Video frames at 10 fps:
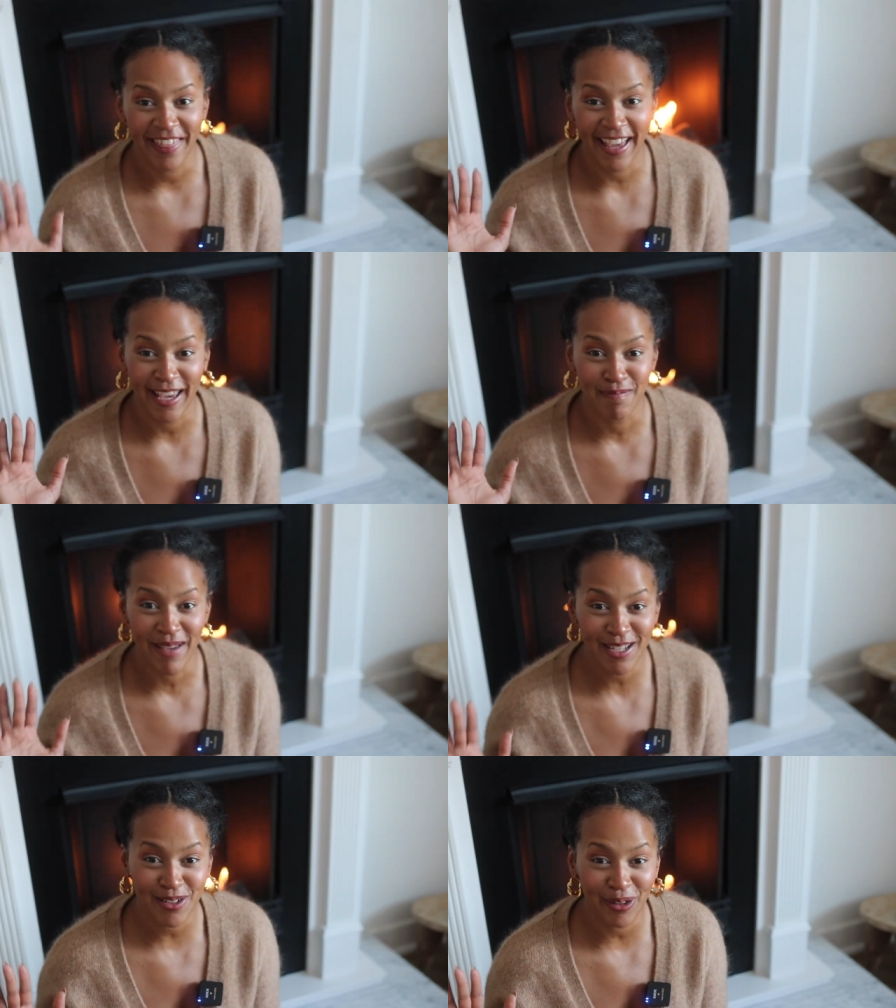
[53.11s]
a
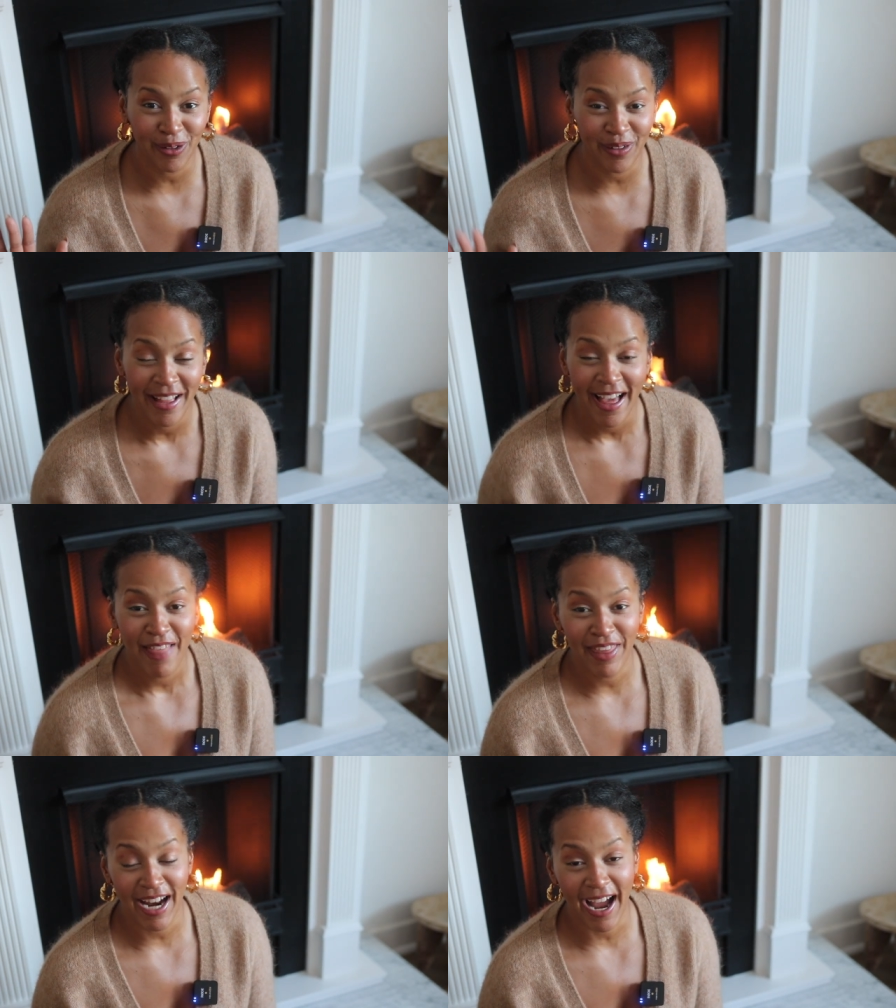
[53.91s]
mantle
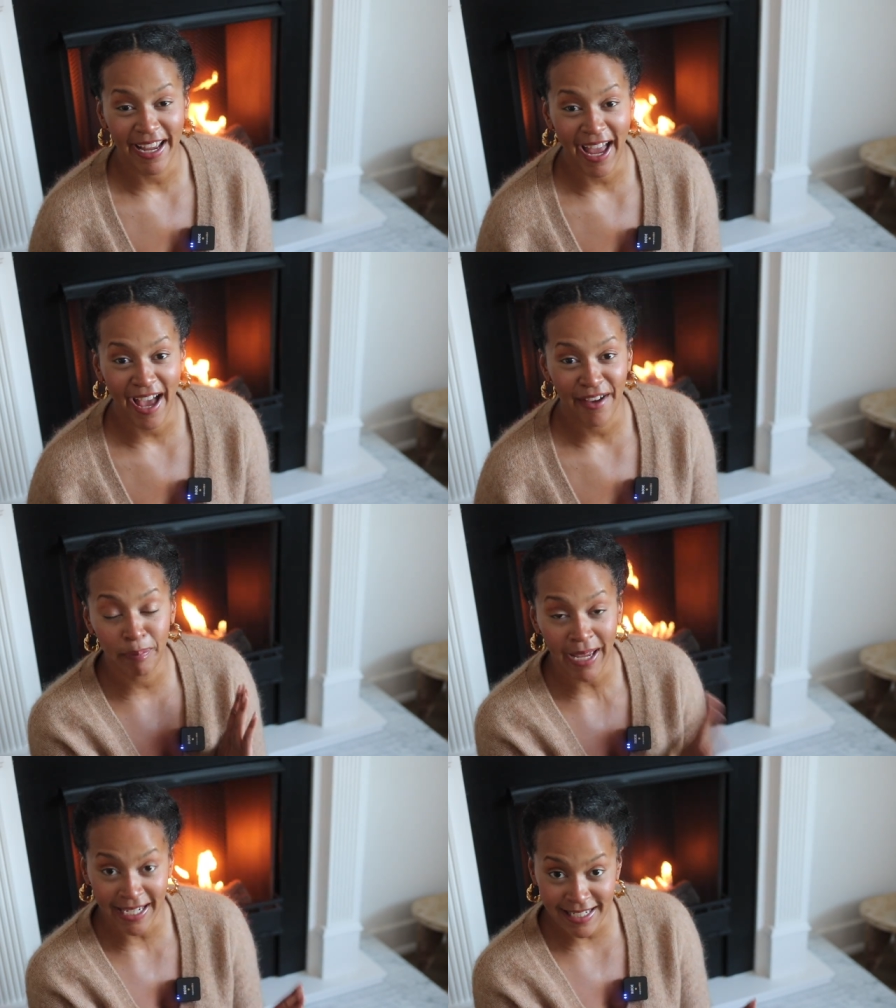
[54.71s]
that I have
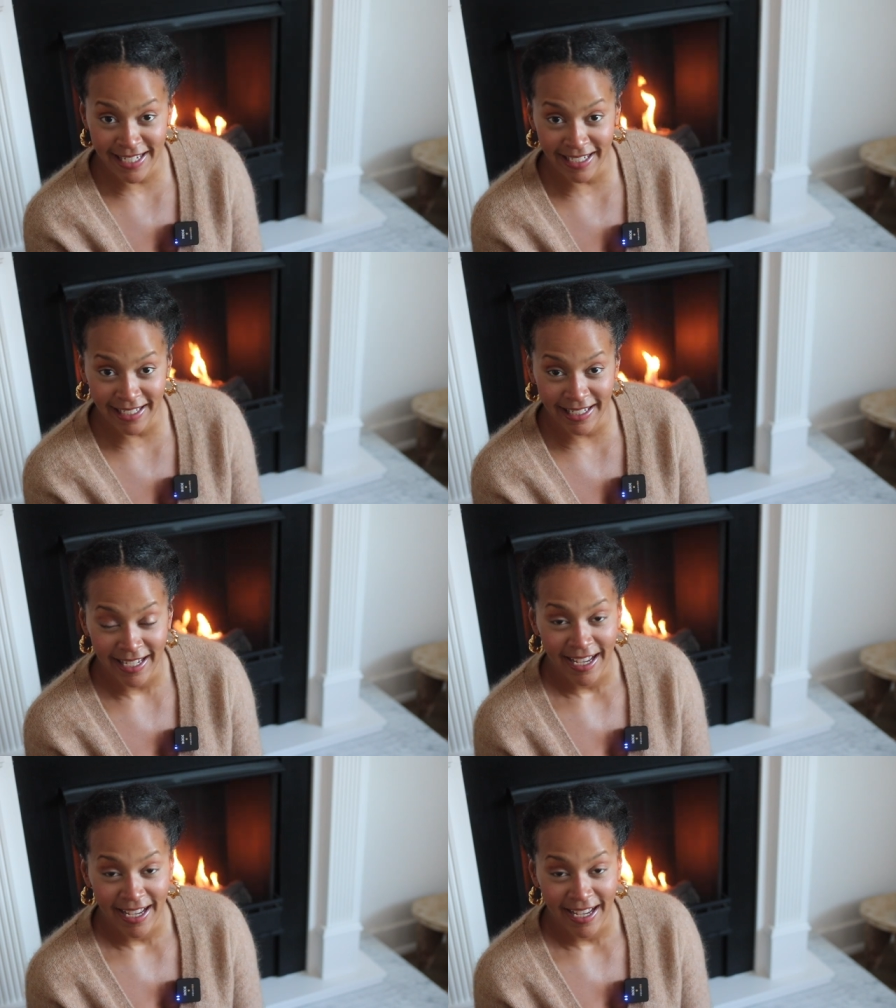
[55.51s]
painted